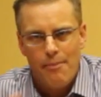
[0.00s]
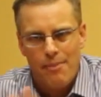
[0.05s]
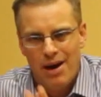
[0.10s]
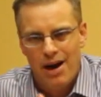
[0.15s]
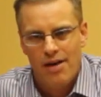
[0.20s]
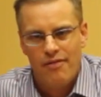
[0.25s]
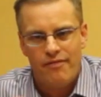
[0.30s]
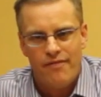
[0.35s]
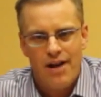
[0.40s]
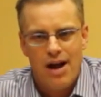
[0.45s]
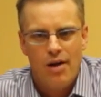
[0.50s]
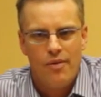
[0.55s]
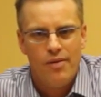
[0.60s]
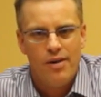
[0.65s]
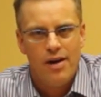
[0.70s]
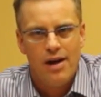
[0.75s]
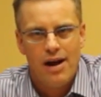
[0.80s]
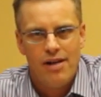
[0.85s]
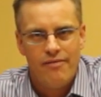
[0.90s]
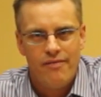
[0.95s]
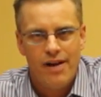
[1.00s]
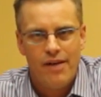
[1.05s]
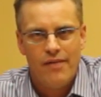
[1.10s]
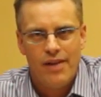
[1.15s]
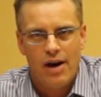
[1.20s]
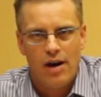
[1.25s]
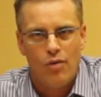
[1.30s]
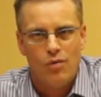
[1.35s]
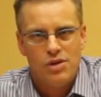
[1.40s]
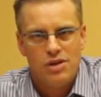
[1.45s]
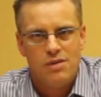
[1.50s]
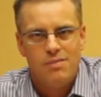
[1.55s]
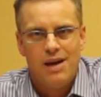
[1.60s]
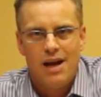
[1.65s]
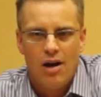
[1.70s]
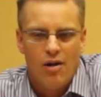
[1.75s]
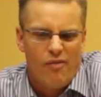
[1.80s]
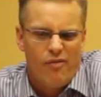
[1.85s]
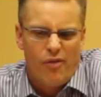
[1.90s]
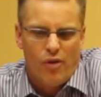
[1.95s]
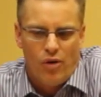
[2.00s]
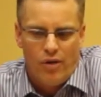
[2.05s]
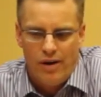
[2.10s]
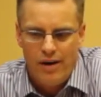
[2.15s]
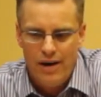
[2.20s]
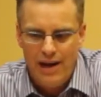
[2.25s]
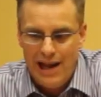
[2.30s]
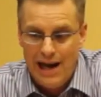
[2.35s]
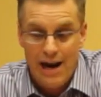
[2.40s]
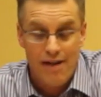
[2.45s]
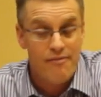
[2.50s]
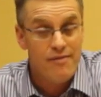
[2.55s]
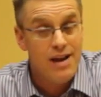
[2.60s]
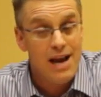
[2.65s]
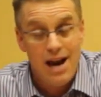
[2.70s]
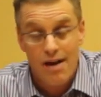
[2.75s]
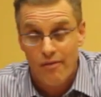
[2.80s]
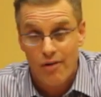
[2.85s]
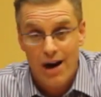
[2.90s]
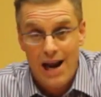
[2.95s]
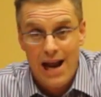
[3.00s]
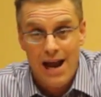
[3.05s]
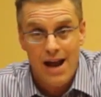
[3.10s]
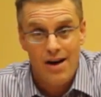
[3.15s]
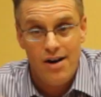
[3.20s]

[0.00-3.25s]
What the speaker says: but I found that always to be helpful, and I've never